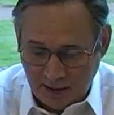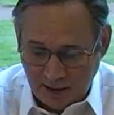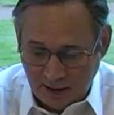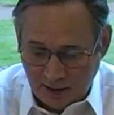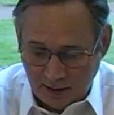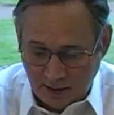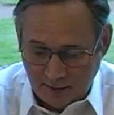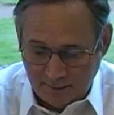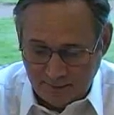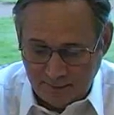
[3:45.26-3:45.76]

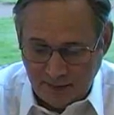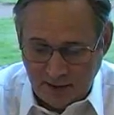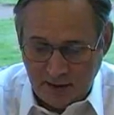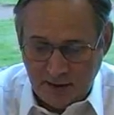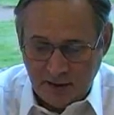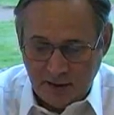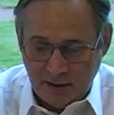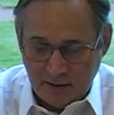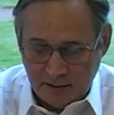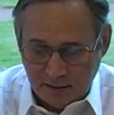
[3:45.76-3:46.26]

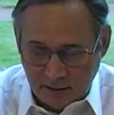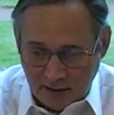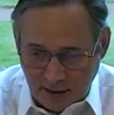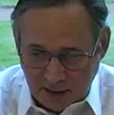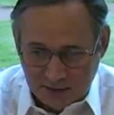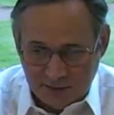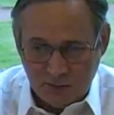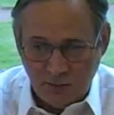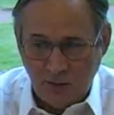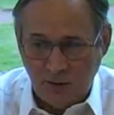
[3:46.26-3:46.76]
The
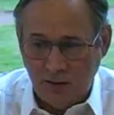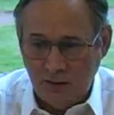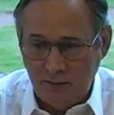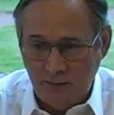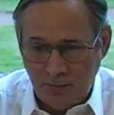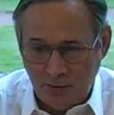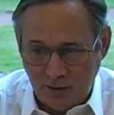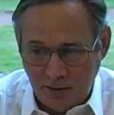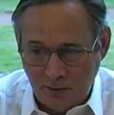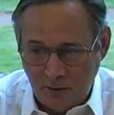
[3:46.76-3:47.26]
next one,
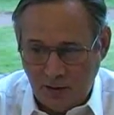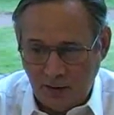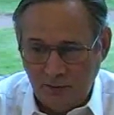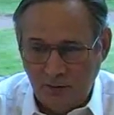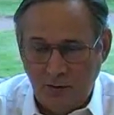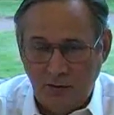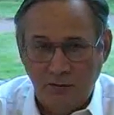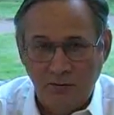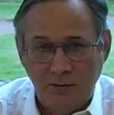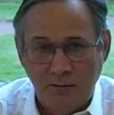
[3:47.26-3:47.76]
pretty well
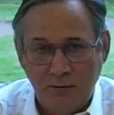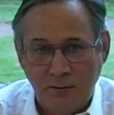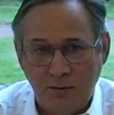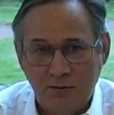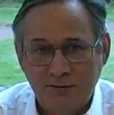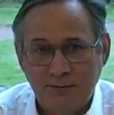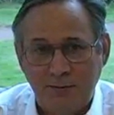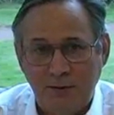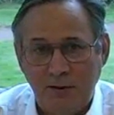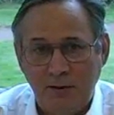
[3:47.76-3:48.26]
known to
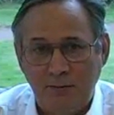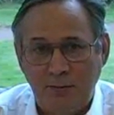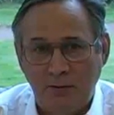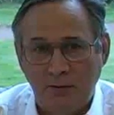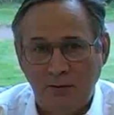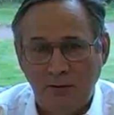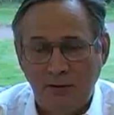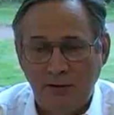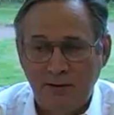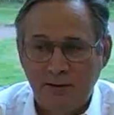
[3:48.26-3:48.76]
most
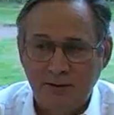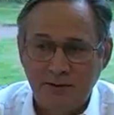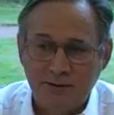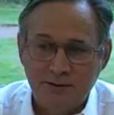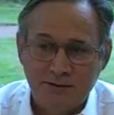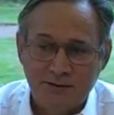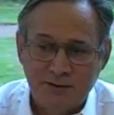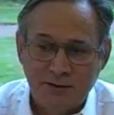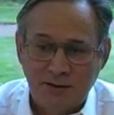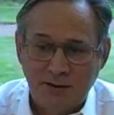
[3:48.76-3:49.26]
people,
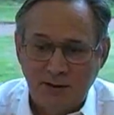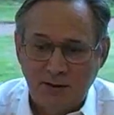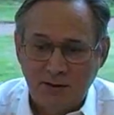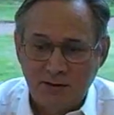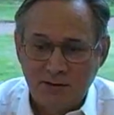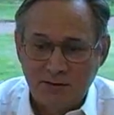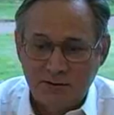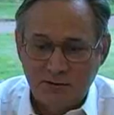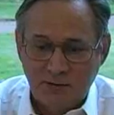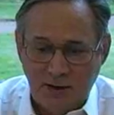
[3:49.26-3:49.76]
is
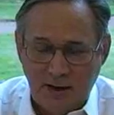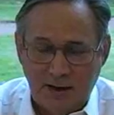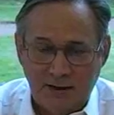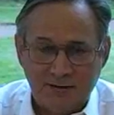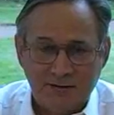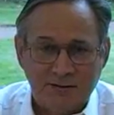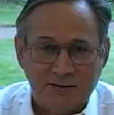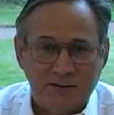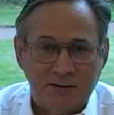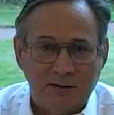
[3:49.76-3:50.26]

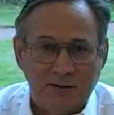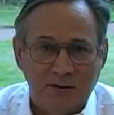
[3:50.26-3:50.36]
stress.